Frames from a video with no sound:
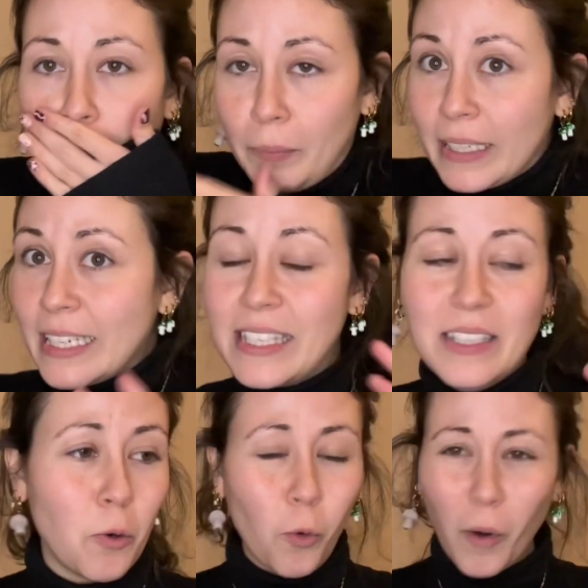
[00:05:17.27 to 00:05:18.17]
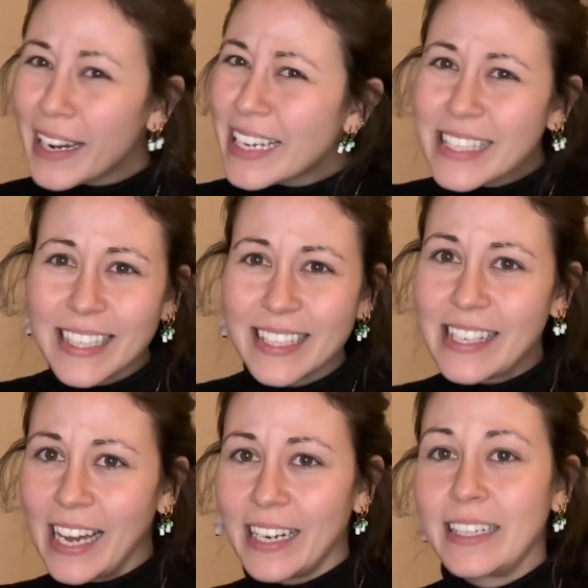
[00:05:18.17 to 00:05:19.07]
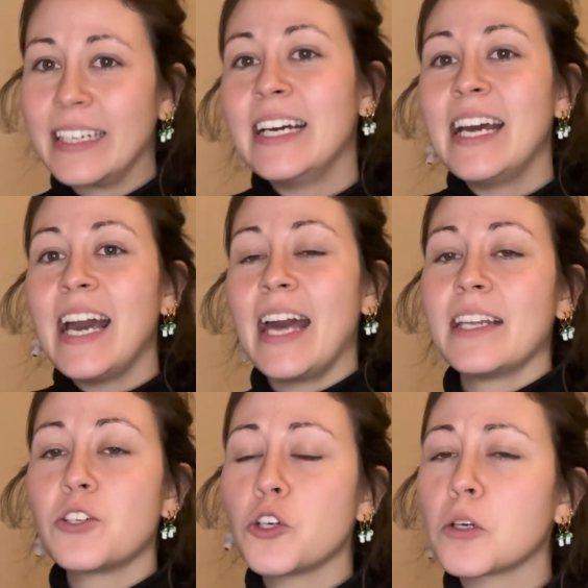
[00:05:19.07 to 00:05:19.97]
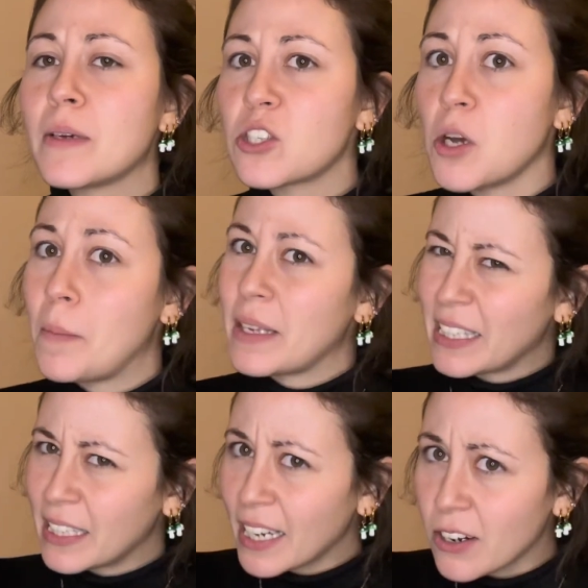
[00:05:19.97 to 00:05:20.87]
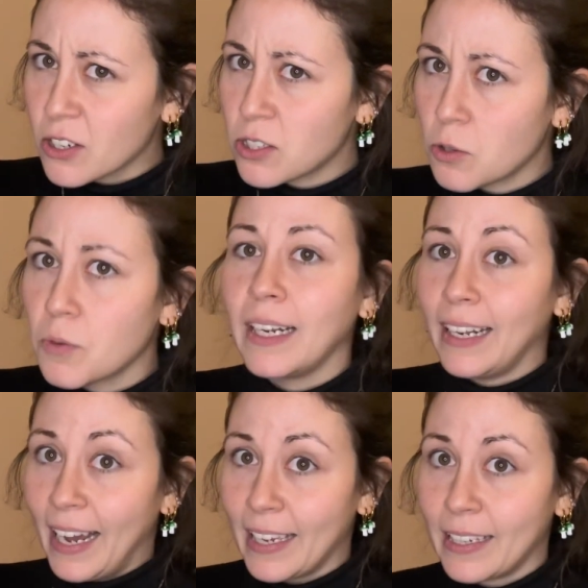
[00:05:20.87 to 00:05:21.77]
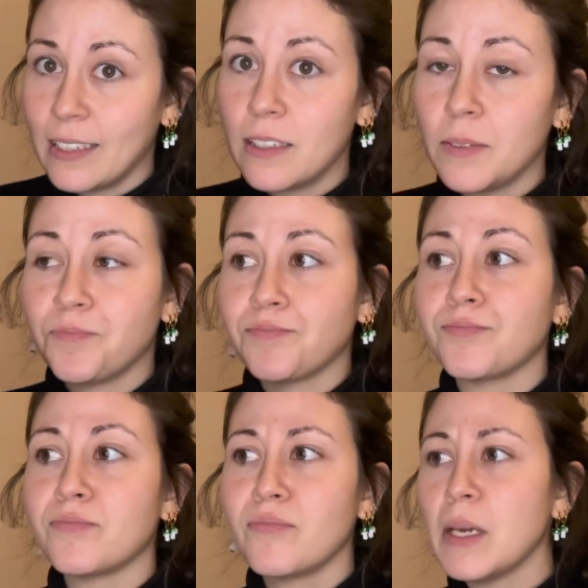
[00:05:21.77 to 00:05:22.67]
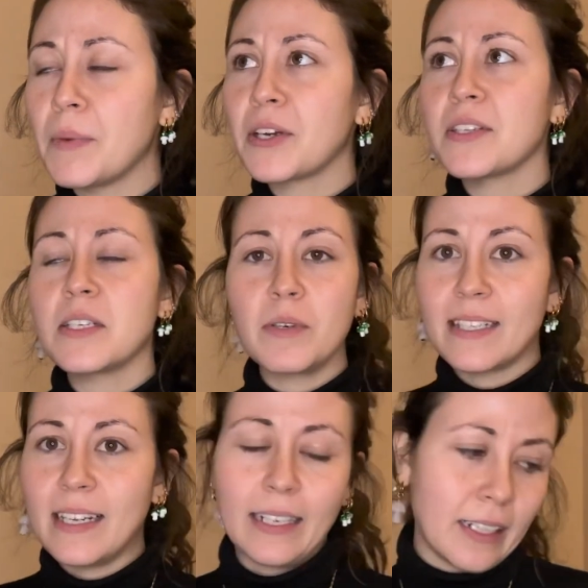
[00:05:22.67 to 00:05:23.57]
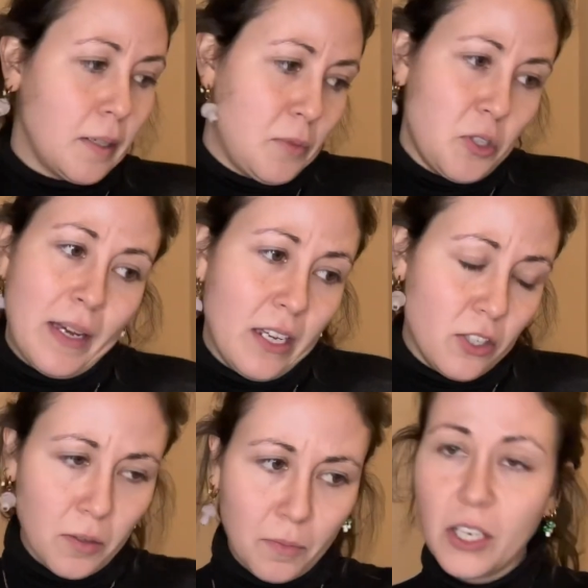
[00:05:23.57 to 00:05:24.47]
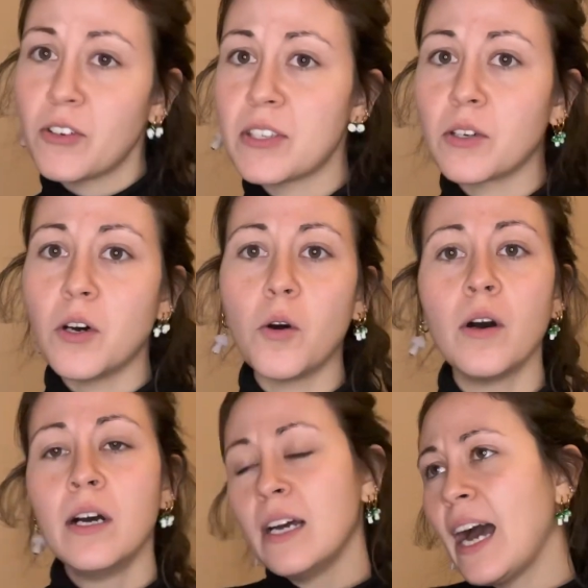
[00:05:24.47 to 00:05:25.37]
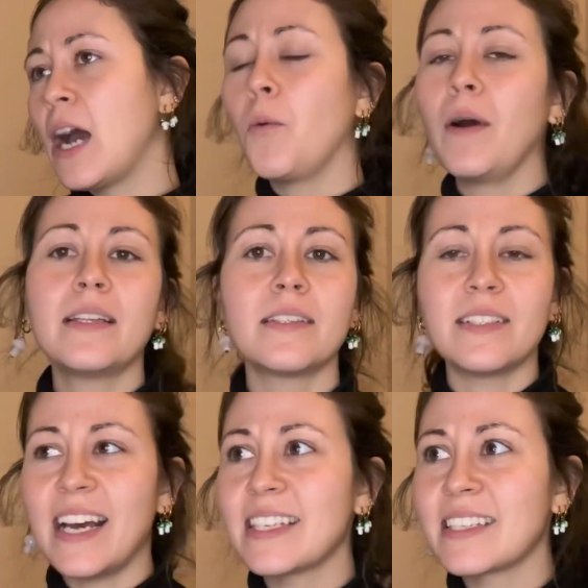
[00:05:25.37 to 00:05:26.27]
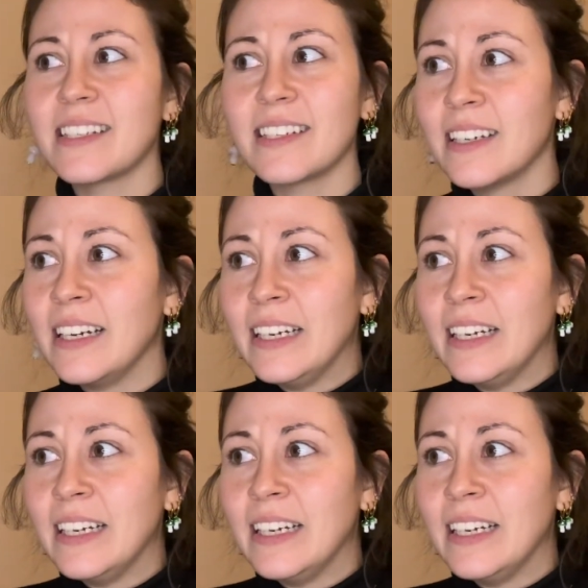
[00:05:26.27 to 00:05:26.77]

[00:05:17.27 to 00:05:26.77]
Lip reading: please, what is that scent? And it took me some years to really like it, because it was like some years ago, I went and tested it